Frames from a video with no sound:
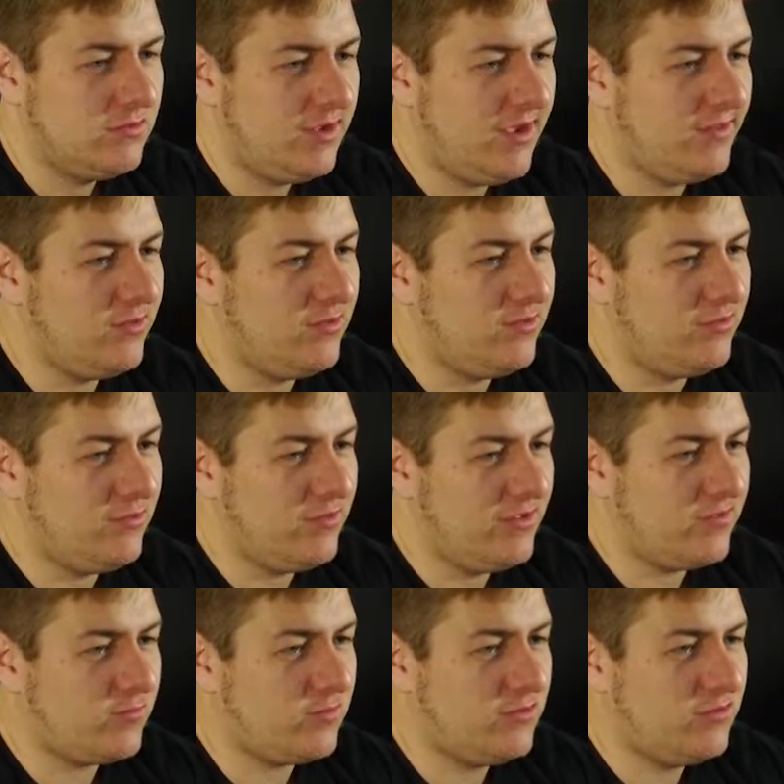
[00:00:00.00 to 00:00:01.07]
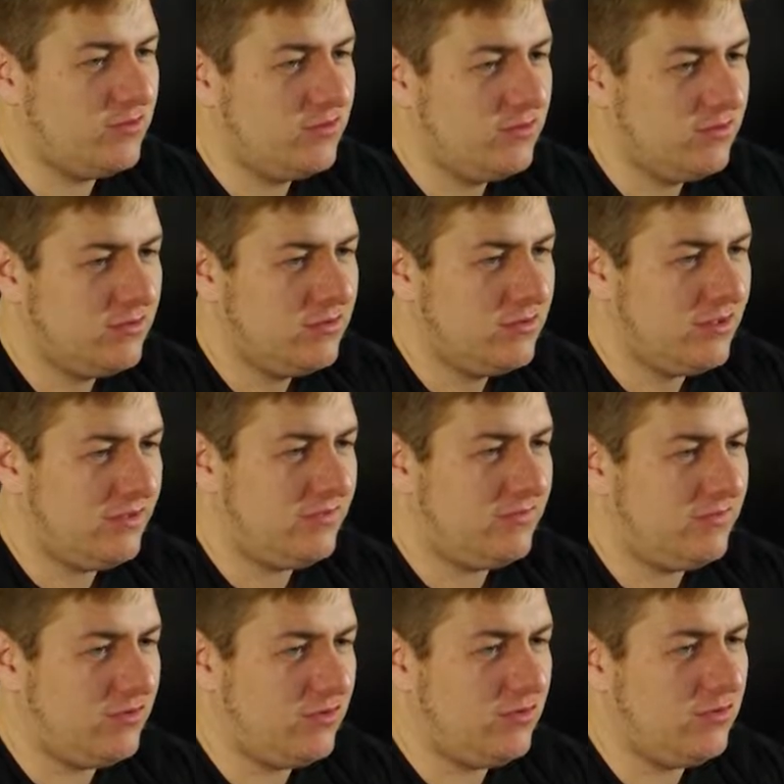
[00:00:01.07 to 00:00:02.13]
And then do this one. That's
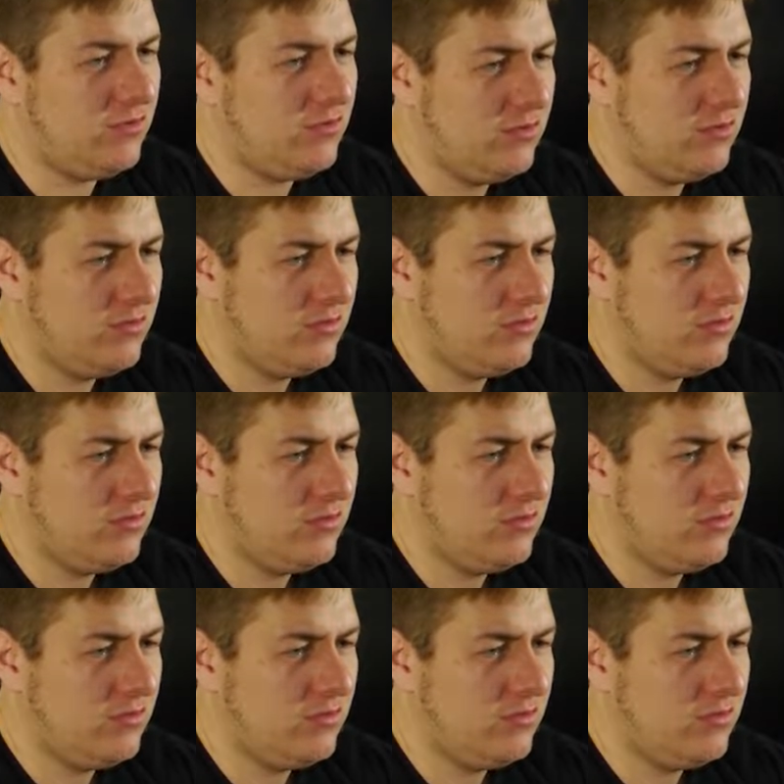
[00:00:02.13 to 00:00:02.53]
two.